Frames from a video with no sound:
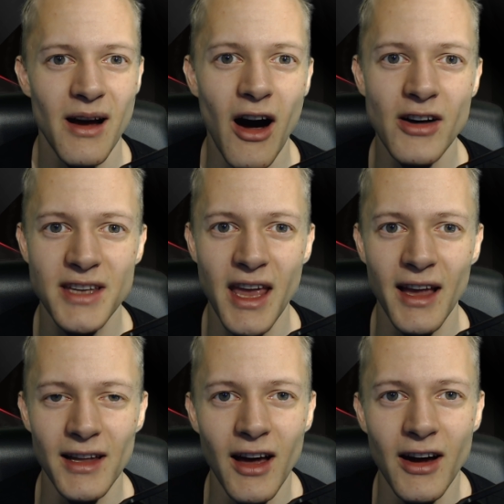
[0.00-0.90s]
asking
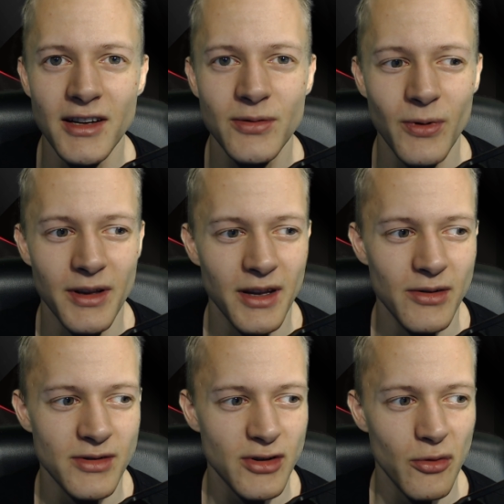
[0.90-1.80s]
a lot when there
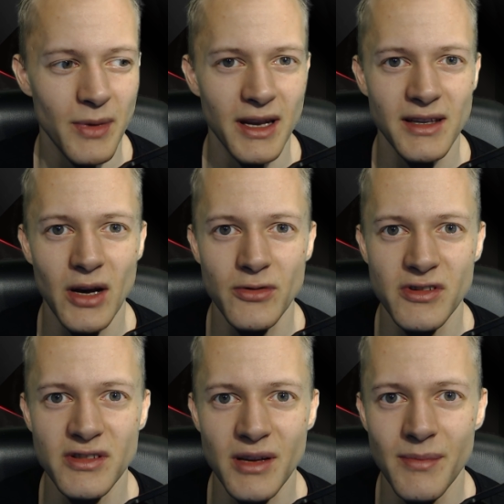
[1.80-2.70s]
are so many
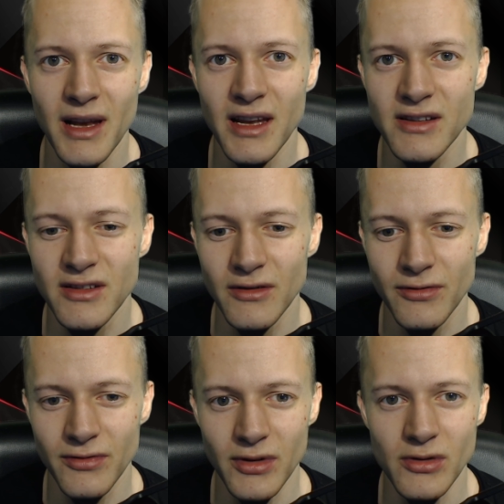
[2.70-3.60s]
thousands and millions
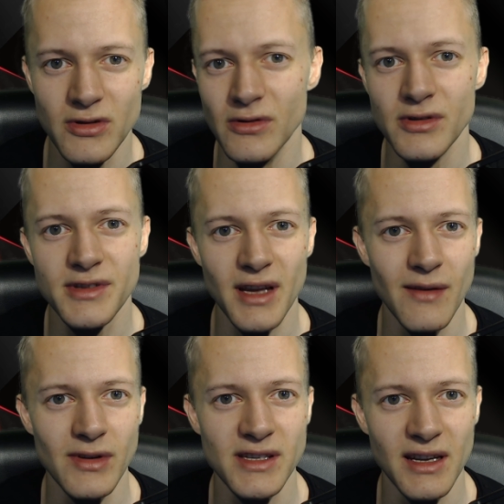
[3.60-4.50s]
of users
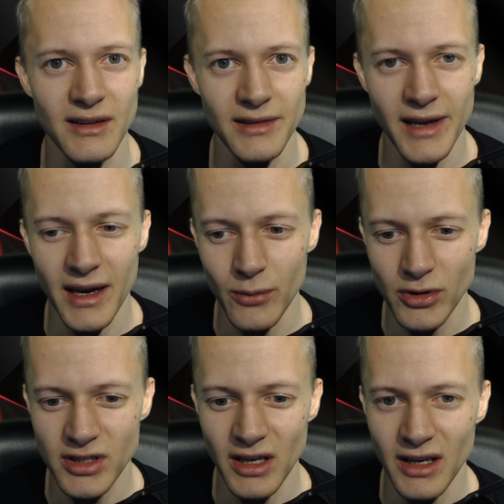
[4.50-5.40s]
every single day
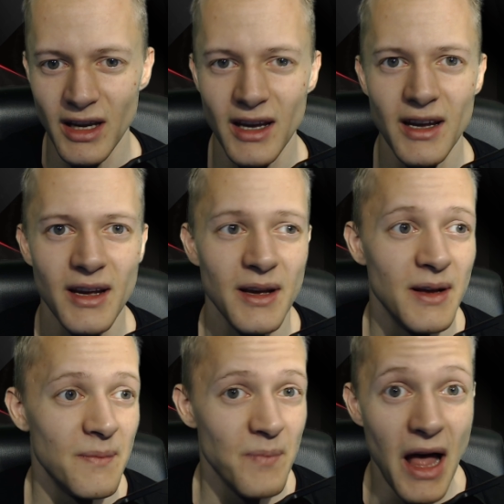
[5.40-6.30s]
watching
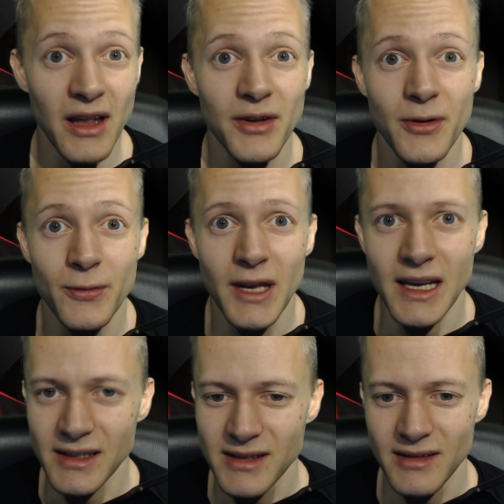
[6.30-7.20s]
a lot of
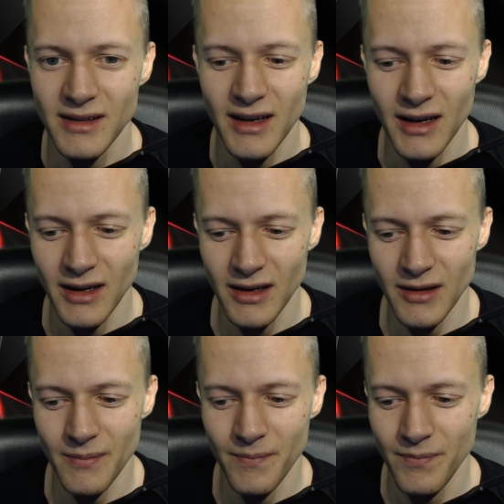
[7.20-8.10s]
things.
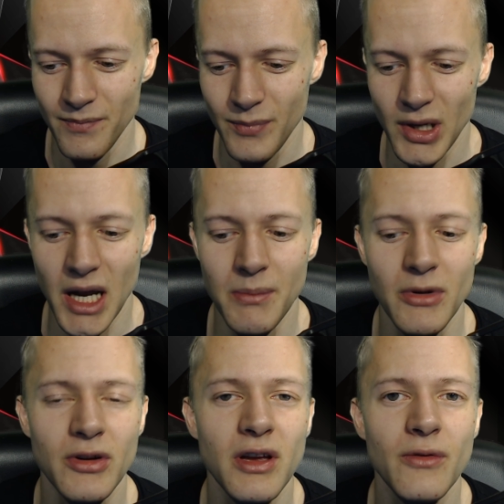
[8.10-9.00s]
Um, but I'm
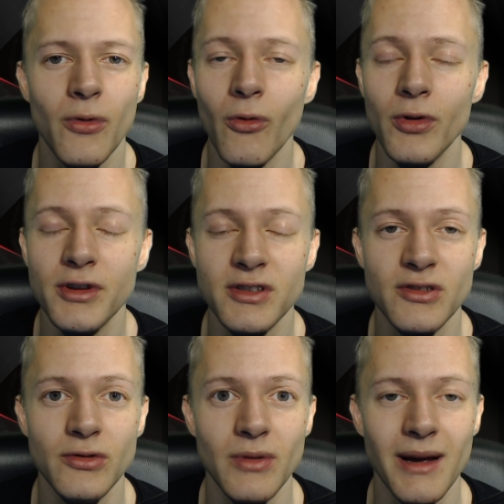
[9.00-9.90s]
looking forward
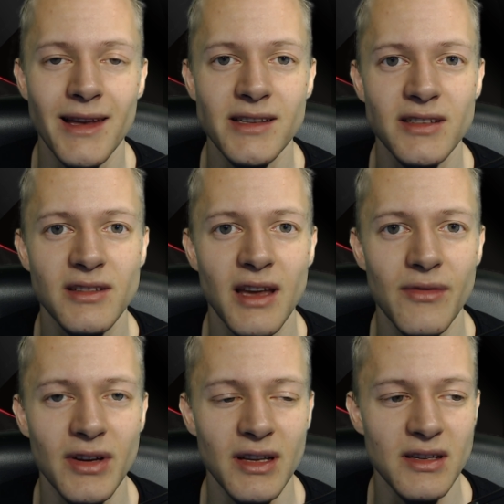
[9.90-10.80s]
to at least
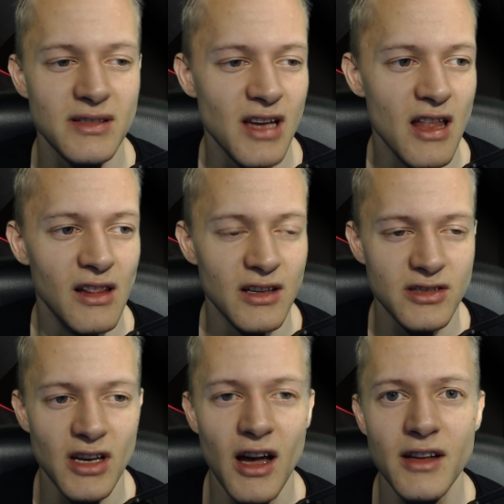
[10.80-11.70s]
giving this channel a
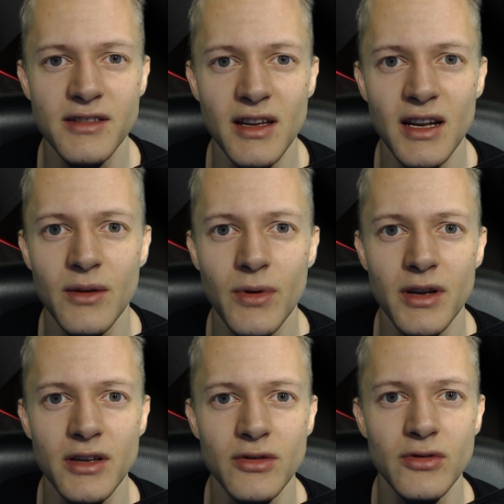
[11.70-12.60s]
shot and I
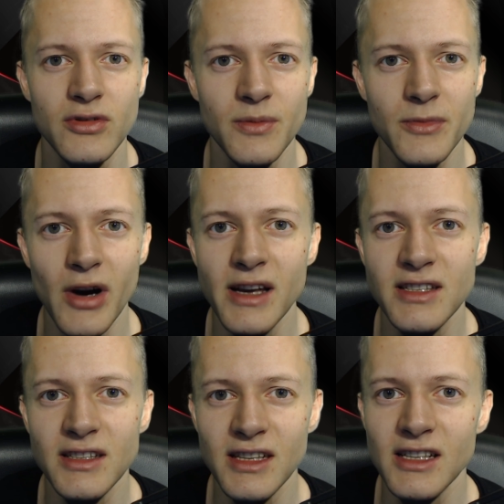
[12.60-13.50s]
wanna do some
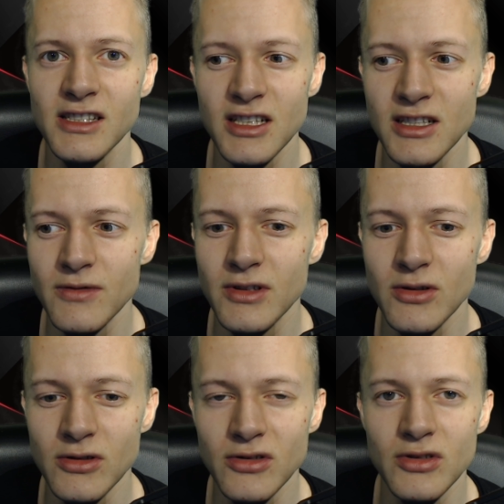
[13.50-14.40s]
crazy things and we're
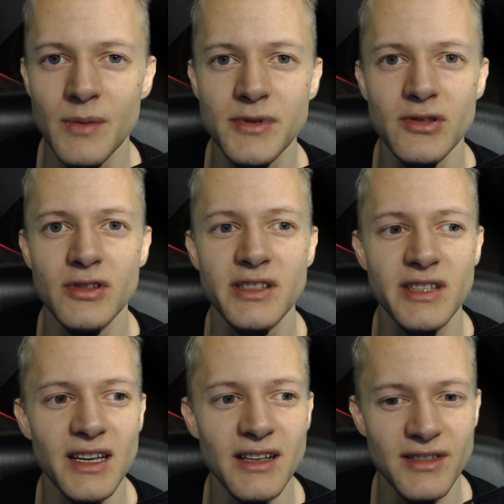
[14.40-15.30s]
going to do absurd
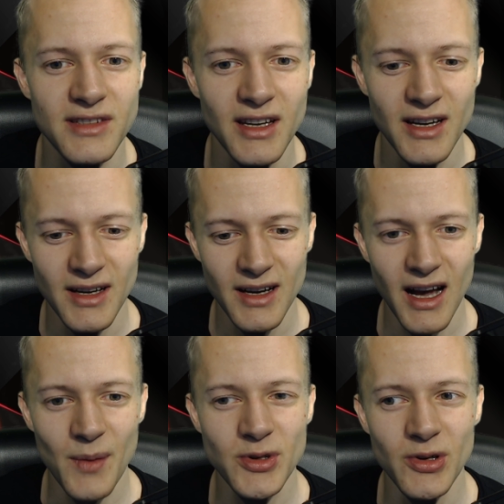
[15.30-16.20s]
things.
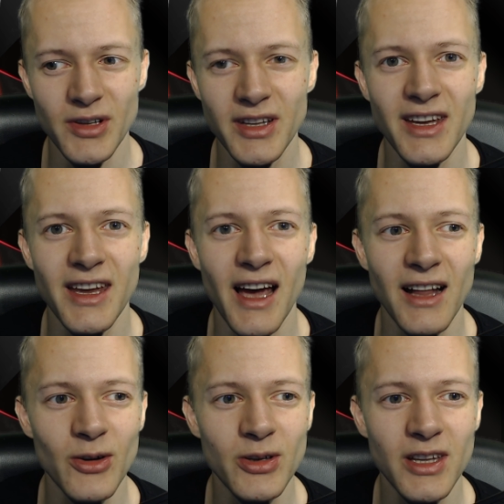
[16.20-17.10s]
Absurdity, I
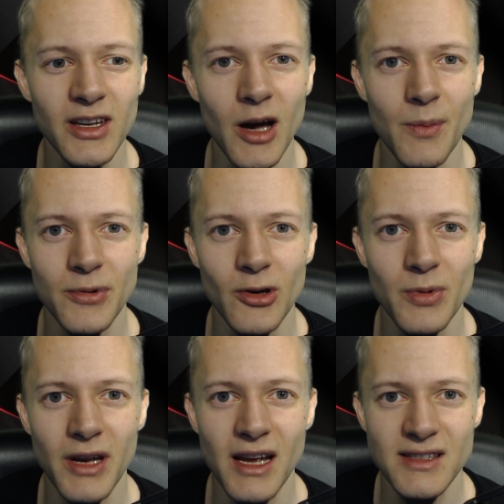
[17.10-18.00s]
looked it up,
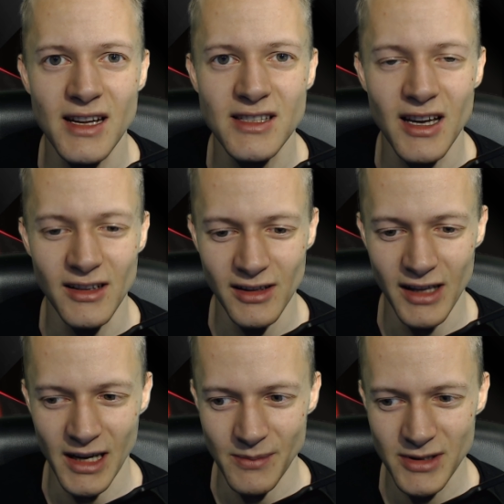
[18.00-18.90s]
nobody has that channel
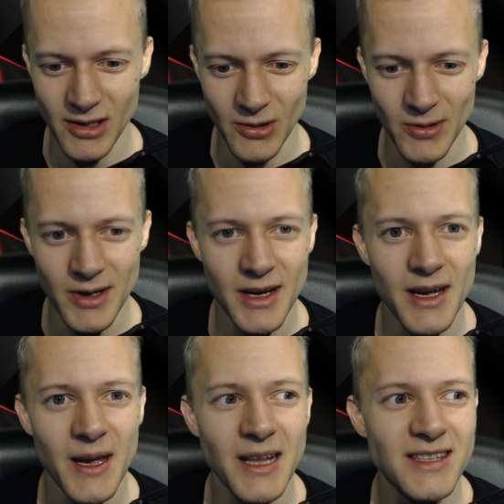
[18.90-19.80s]
name, so
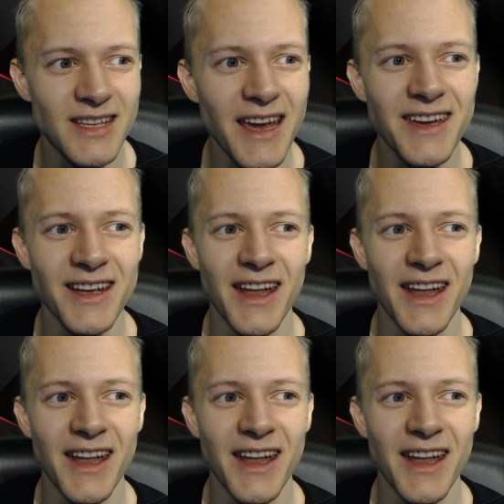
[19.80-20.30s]
it's taken